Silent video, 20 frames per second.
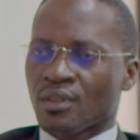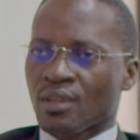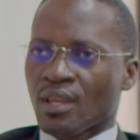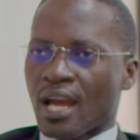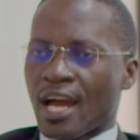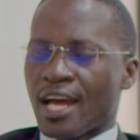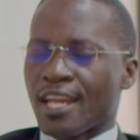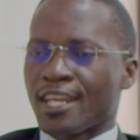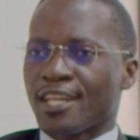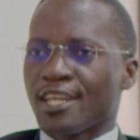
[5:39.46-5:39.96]

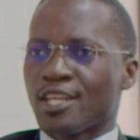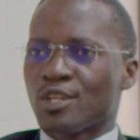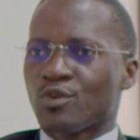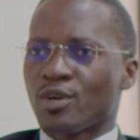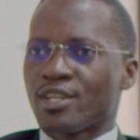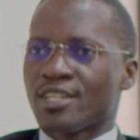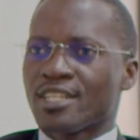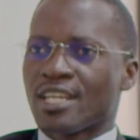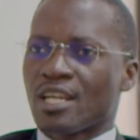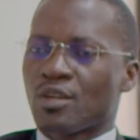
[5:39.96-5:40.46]
And then
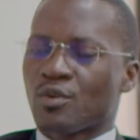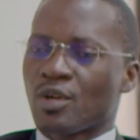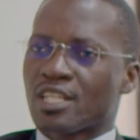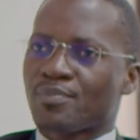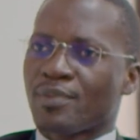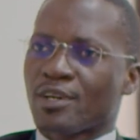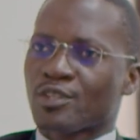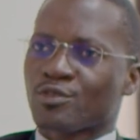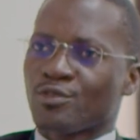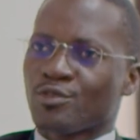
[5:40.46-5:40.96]
when the right
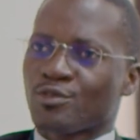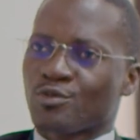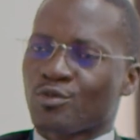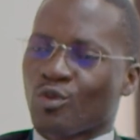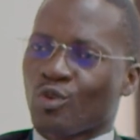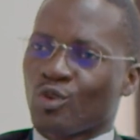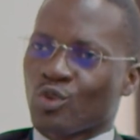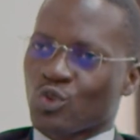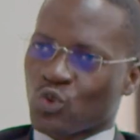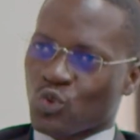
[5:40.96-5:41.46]
person to
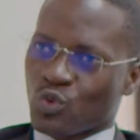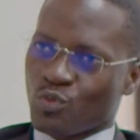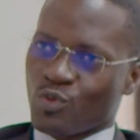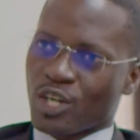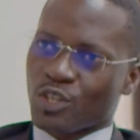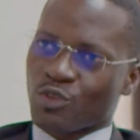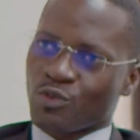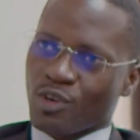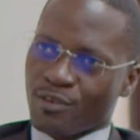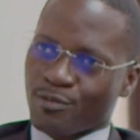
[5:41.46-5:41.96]
consume
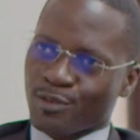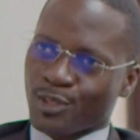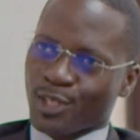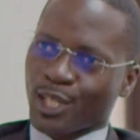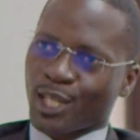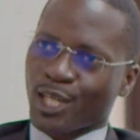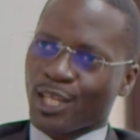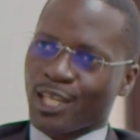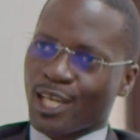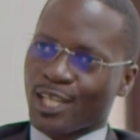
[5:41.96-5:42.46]
what you have
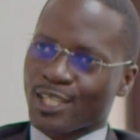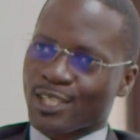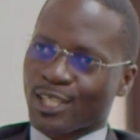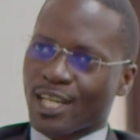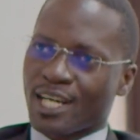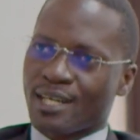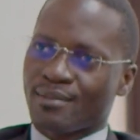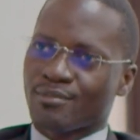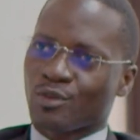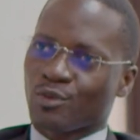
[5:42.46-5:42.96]
taken has
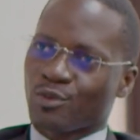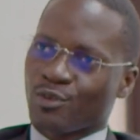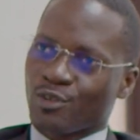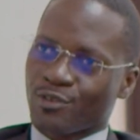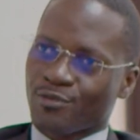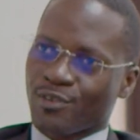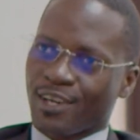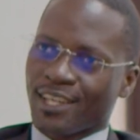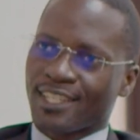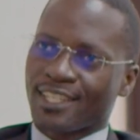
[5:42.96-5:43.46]
come, we will not
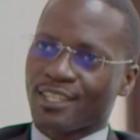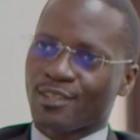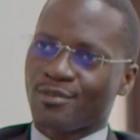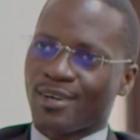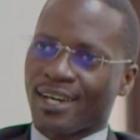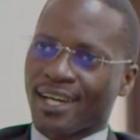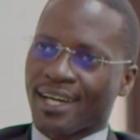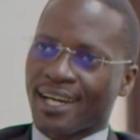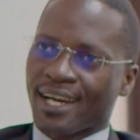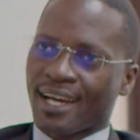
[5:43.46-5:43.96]
find the
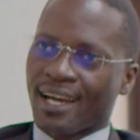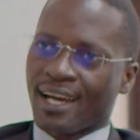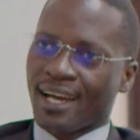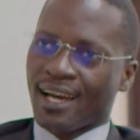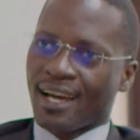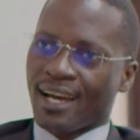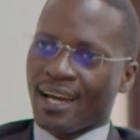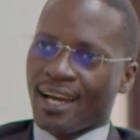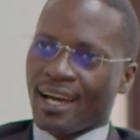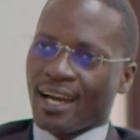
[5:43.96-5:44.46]
drug.
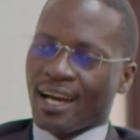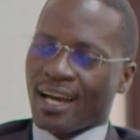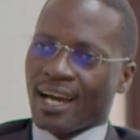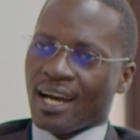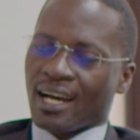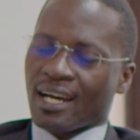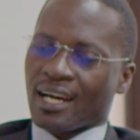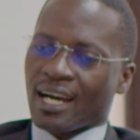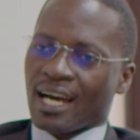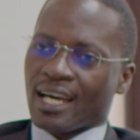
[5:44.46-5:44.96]

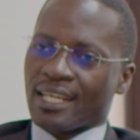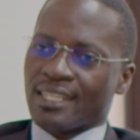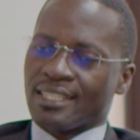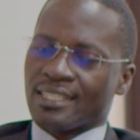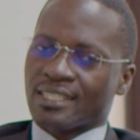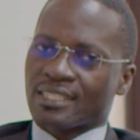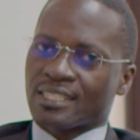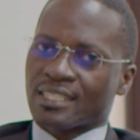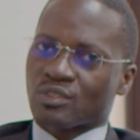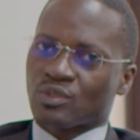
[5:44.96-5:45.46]
And
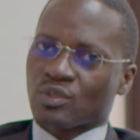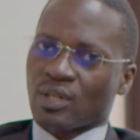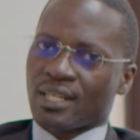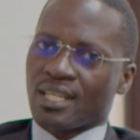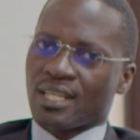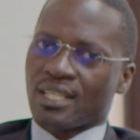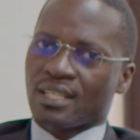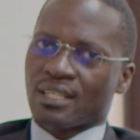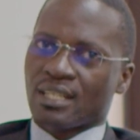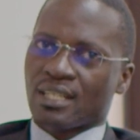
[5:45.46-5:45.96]
so
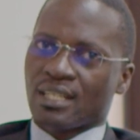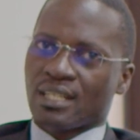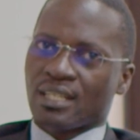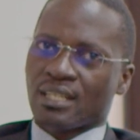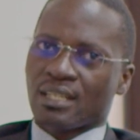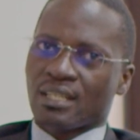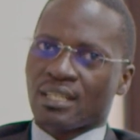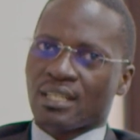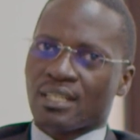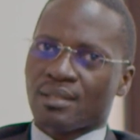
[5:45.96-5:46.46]

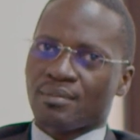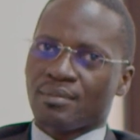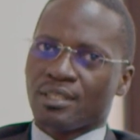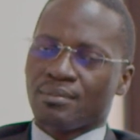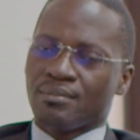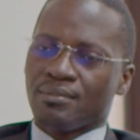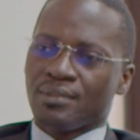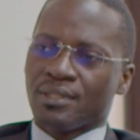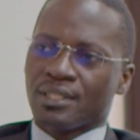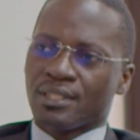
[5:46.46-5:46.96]
another may
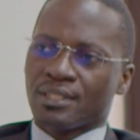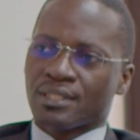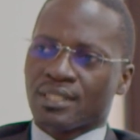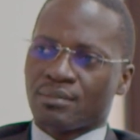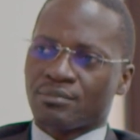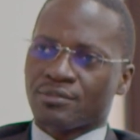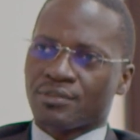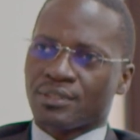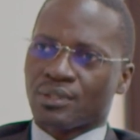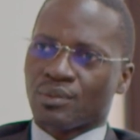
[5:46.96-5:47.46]
be
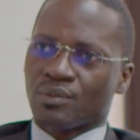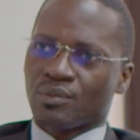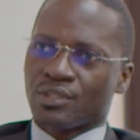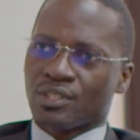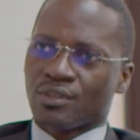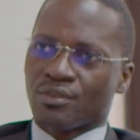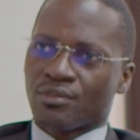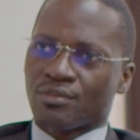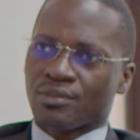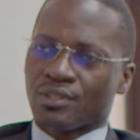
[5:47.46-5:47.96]
something which
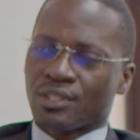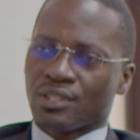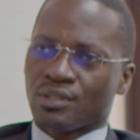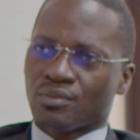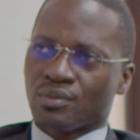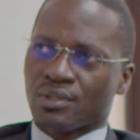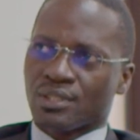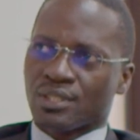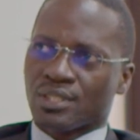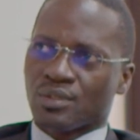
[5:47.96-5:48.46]
of
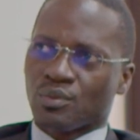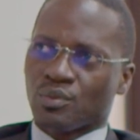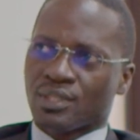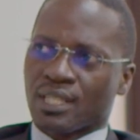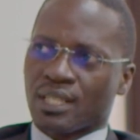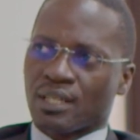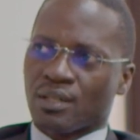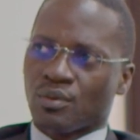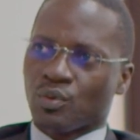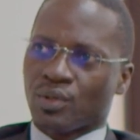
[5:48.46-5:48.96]
interest, which
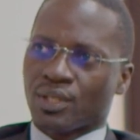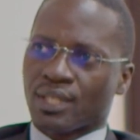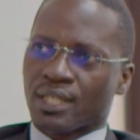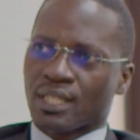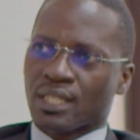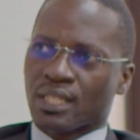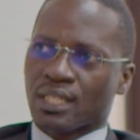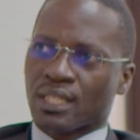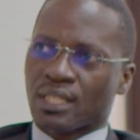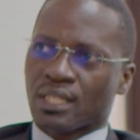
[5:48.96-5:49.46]

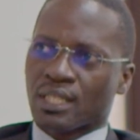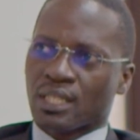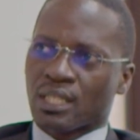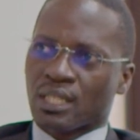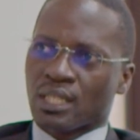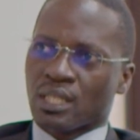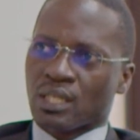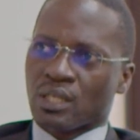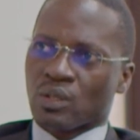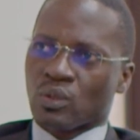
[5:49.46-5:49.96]
we
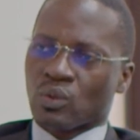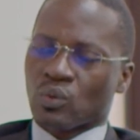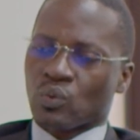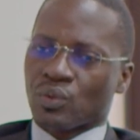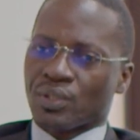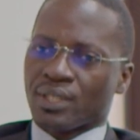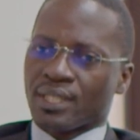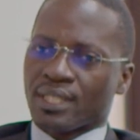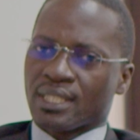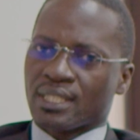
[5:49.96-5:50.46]

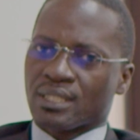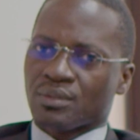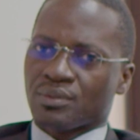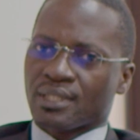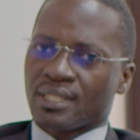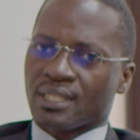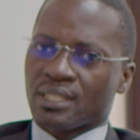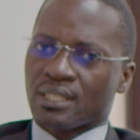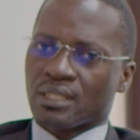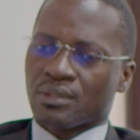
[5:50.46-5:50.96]

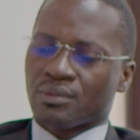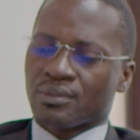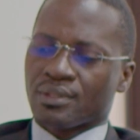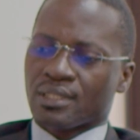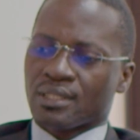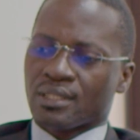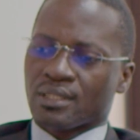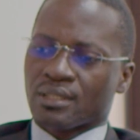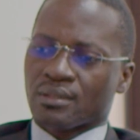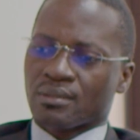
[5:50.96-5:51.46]

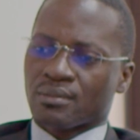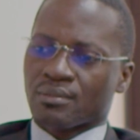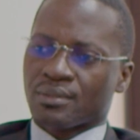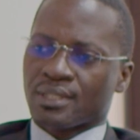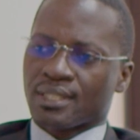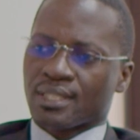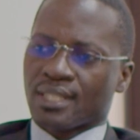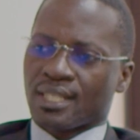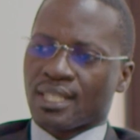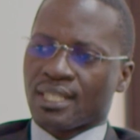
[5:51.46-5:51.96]

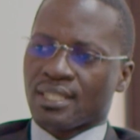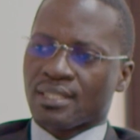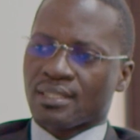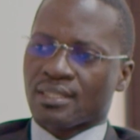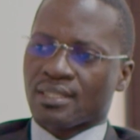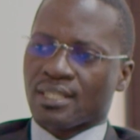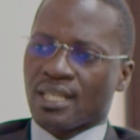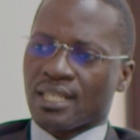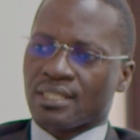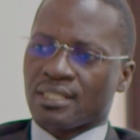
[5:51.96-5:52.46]
realize
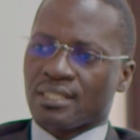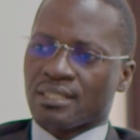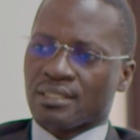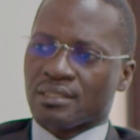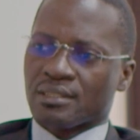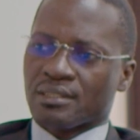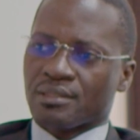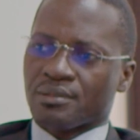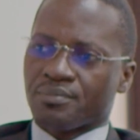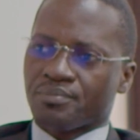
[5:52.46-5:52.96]
is
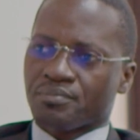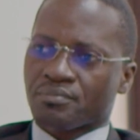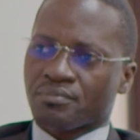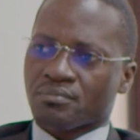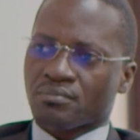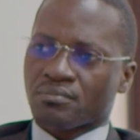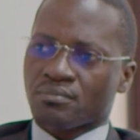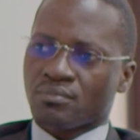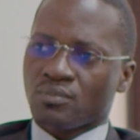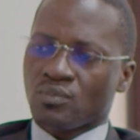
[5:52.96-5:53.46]
that
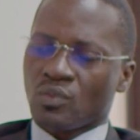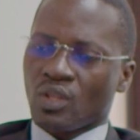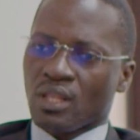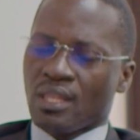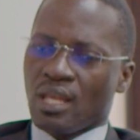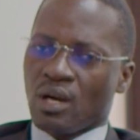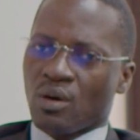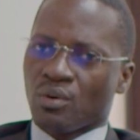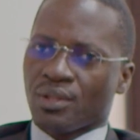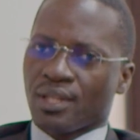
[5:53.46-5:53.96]

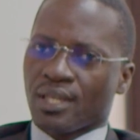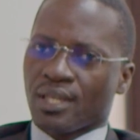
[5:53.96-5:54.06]
now